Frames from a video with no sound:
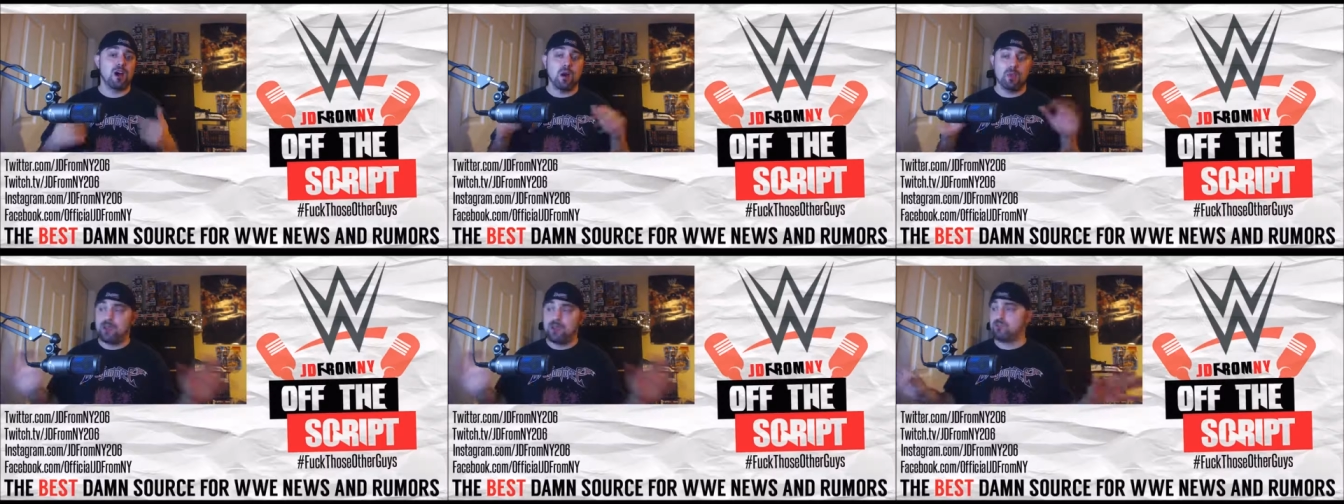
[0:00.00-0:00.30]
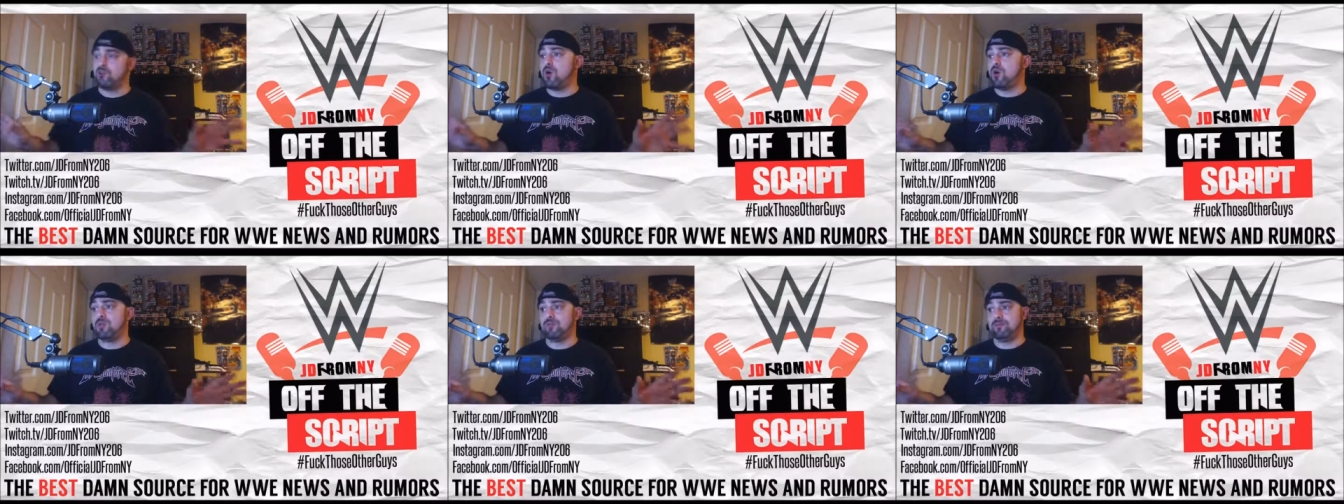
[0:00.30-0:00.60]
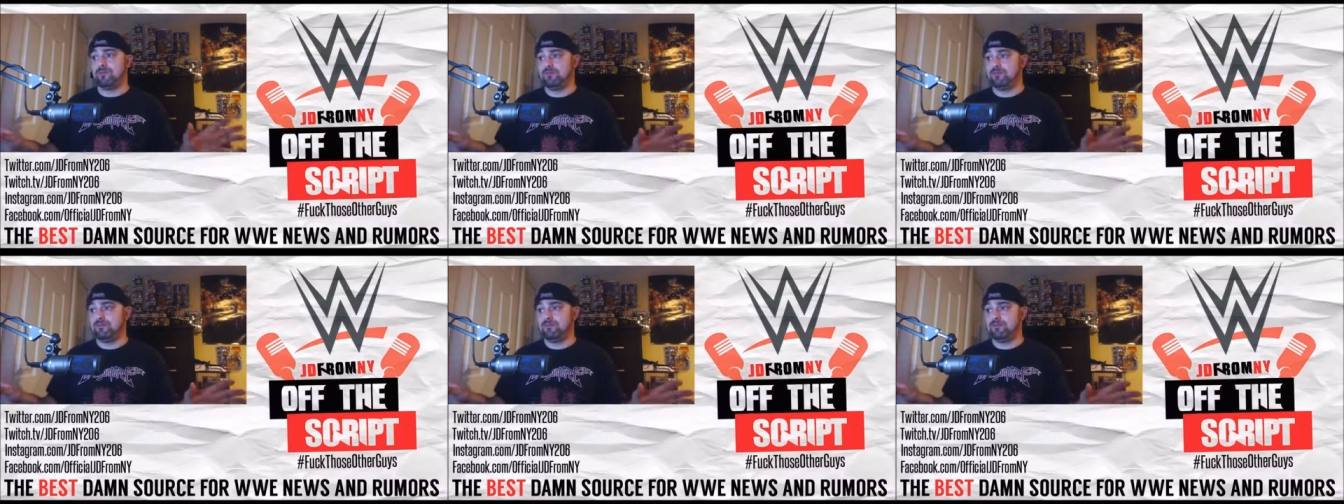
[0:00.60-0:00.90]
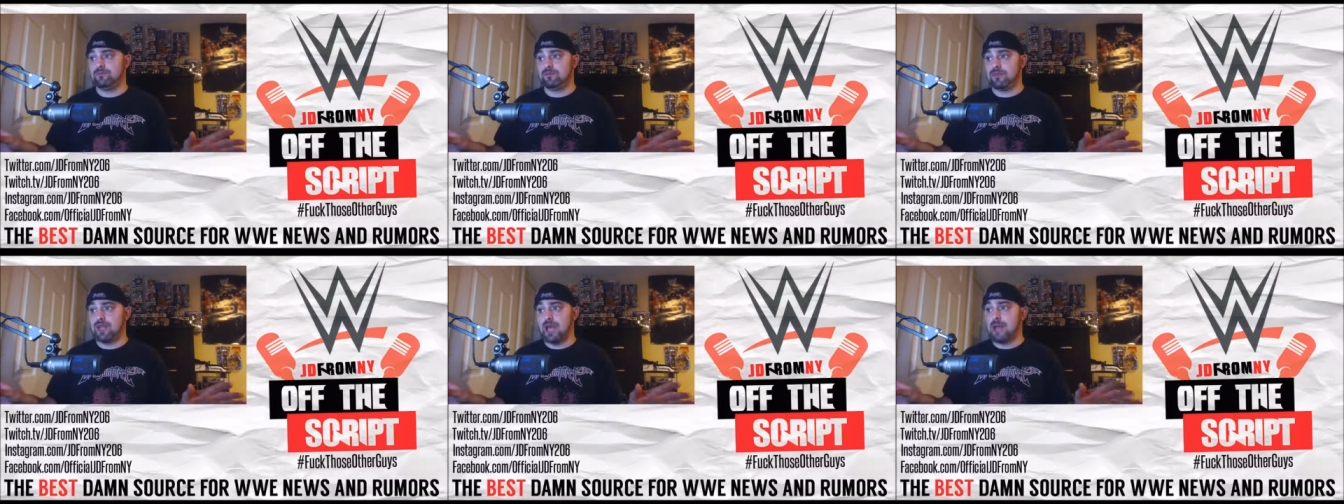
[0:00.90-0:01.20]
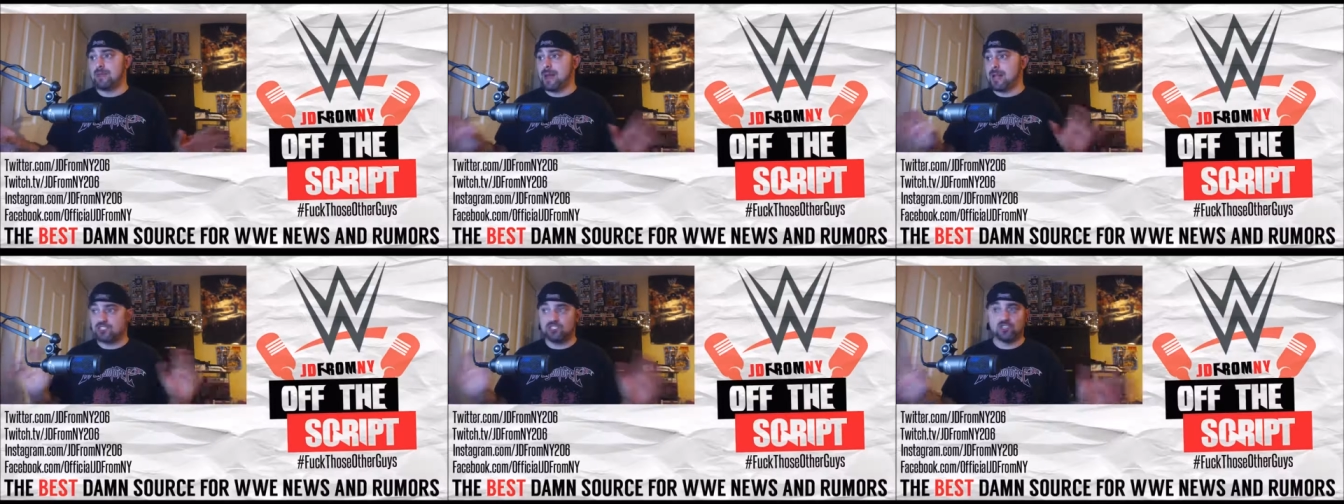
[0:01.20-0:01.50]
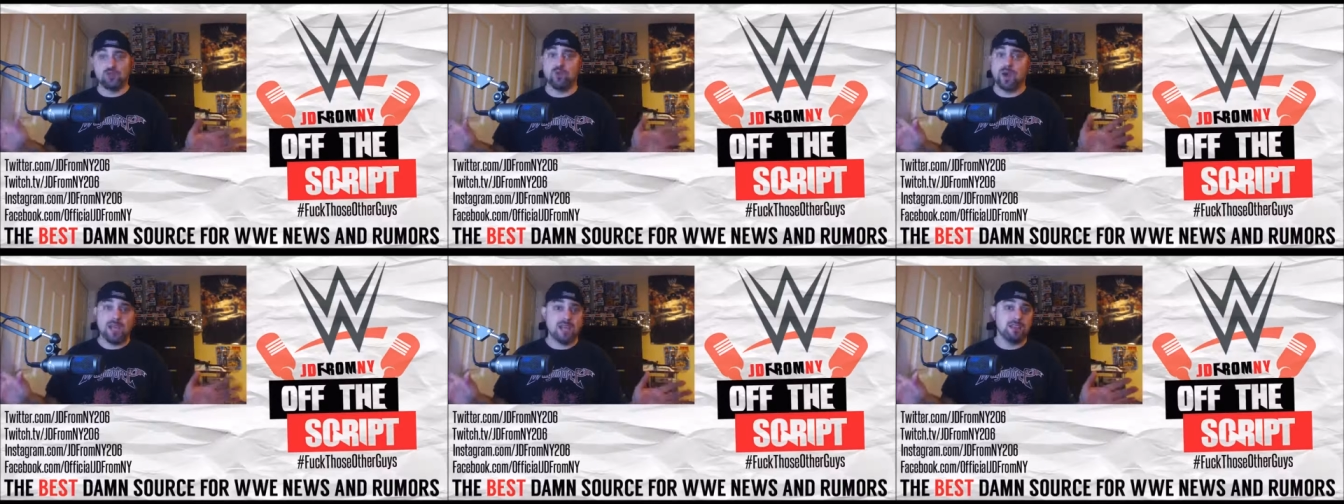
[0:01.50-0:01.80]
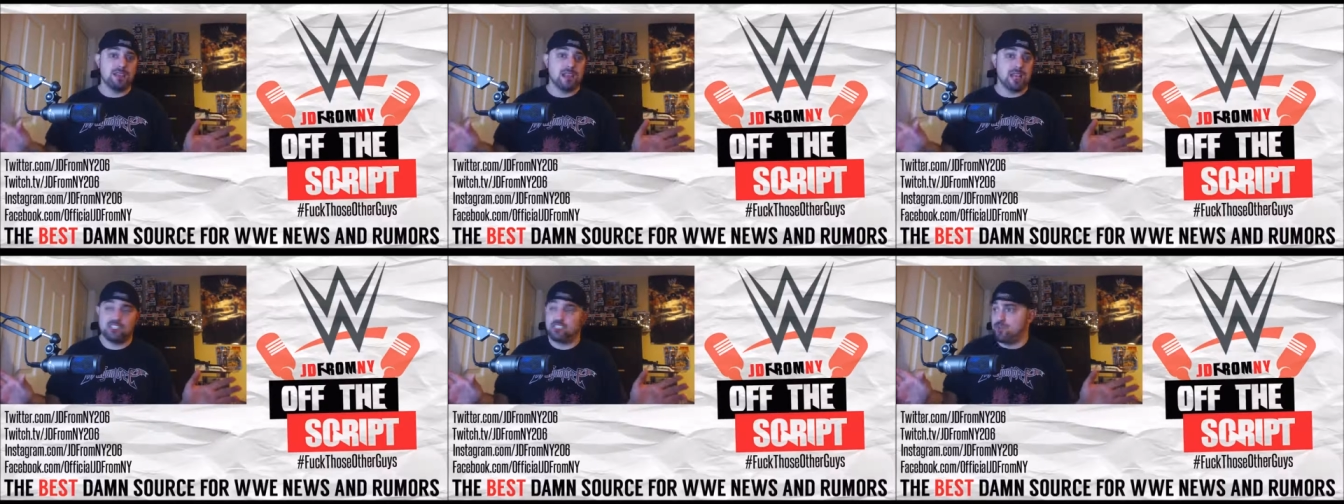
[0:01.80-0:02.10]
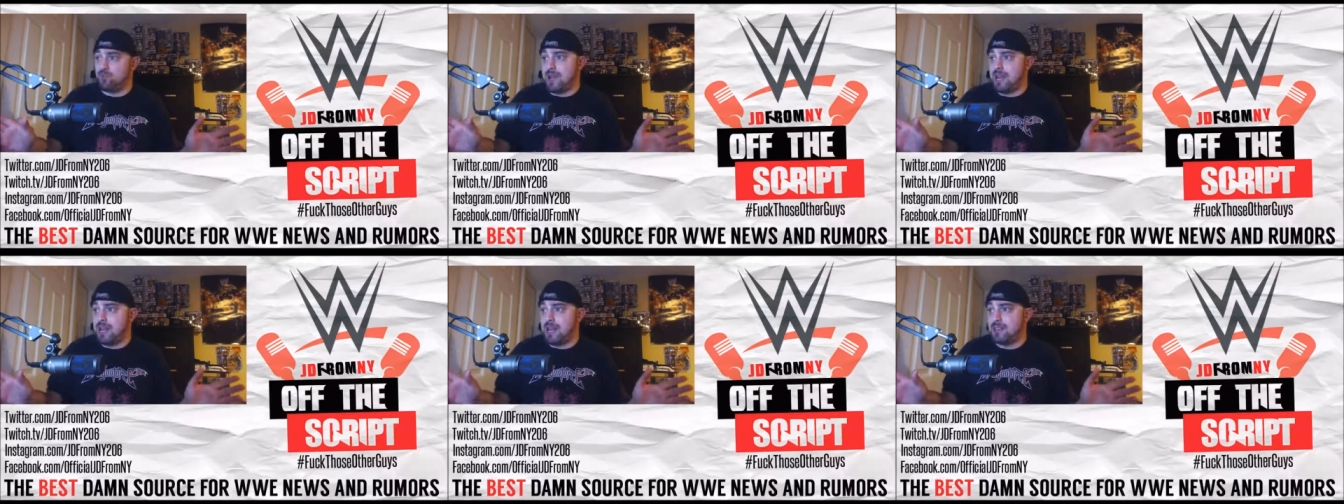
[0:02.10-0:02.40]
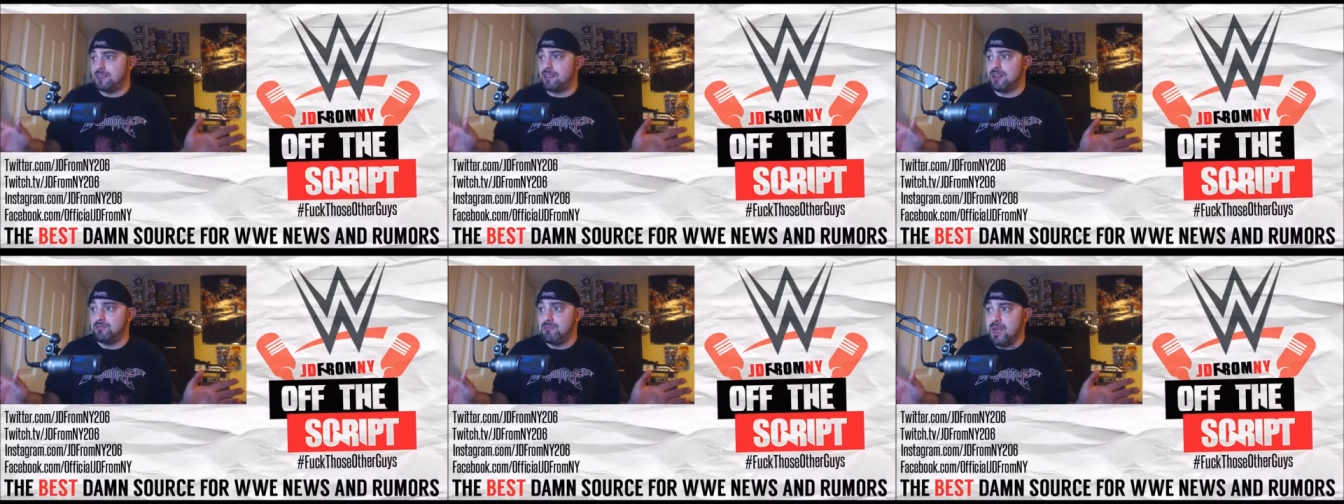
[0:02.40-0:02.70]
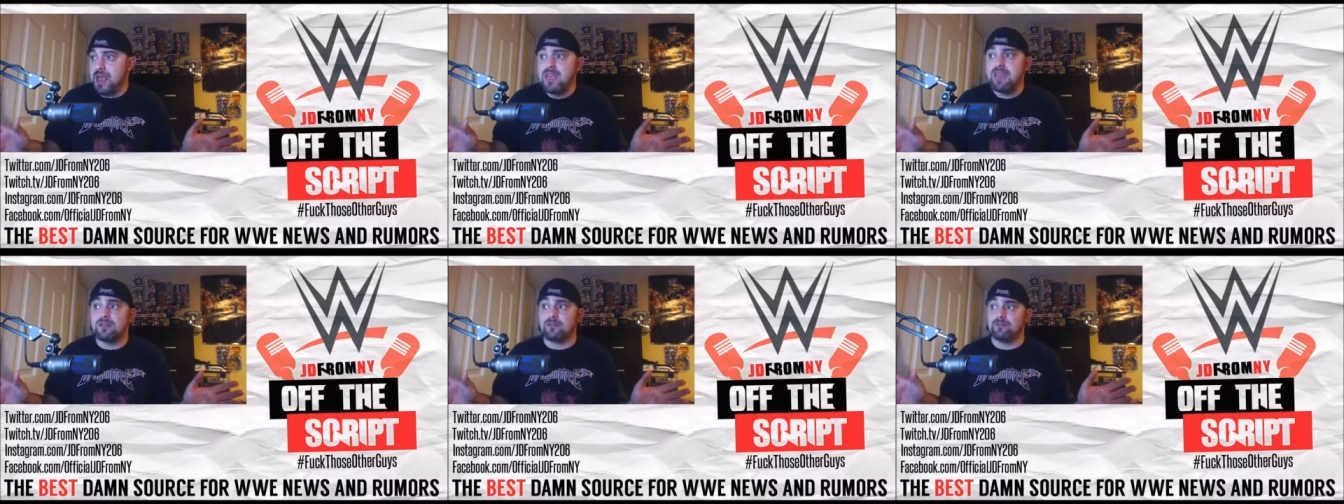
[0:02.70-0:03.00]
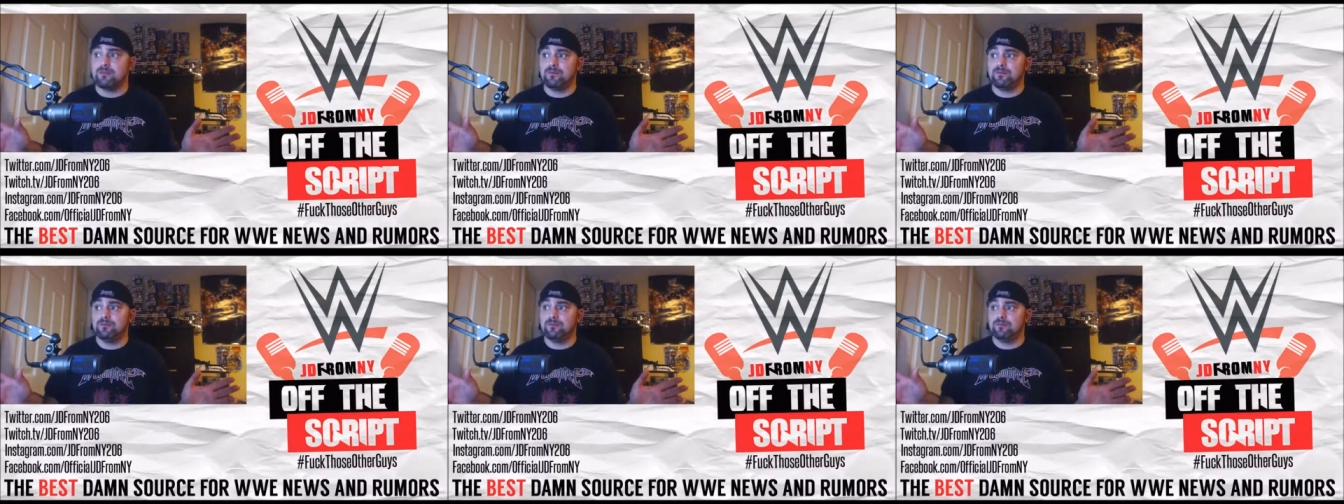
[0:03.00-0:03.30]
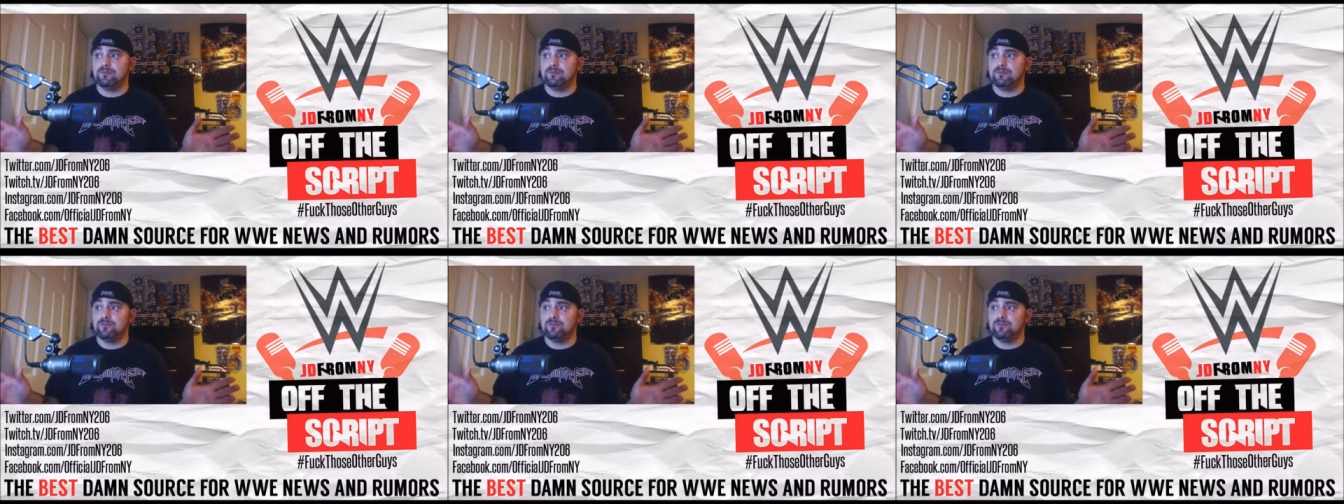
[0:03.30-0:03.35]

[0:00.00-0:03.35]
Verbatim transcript: on their own. And that's the way that's the way it ended up being.